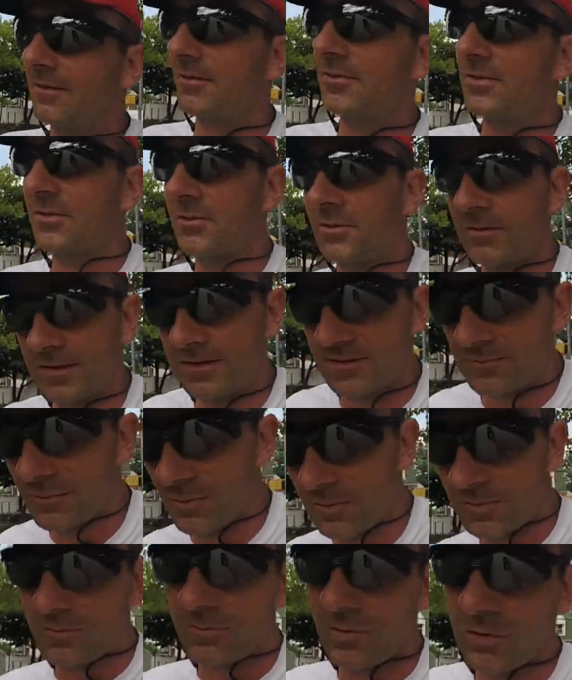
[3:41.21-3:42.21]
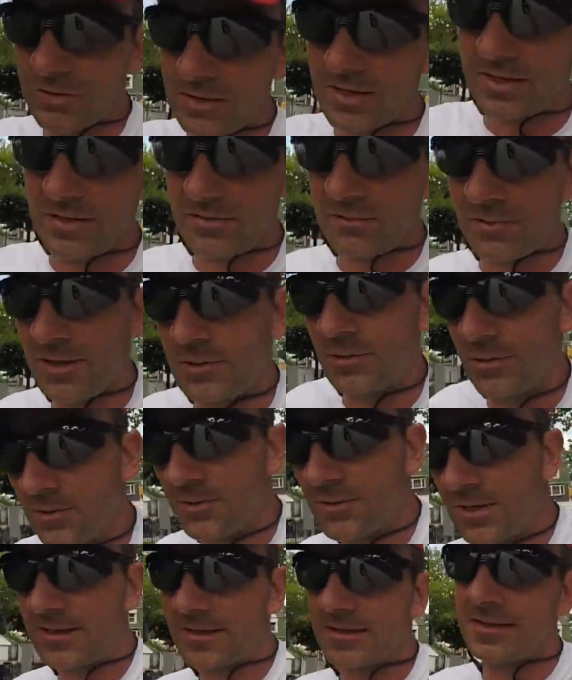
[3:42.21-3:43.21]
I was always walking
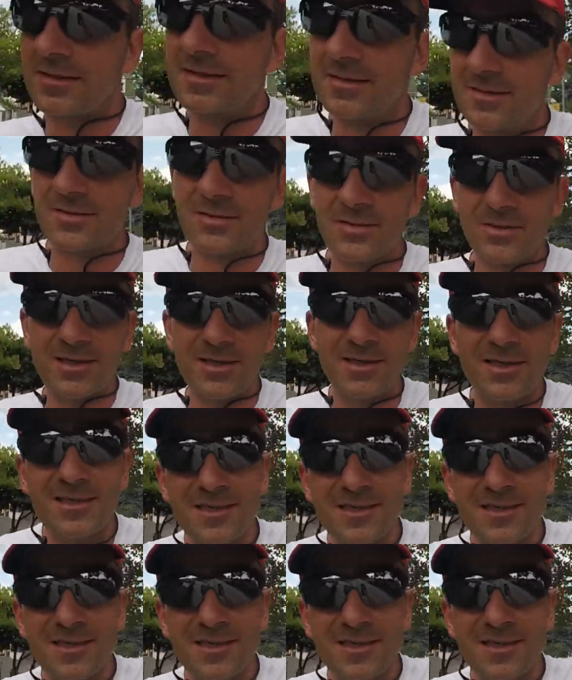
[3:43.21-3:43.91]
or running, so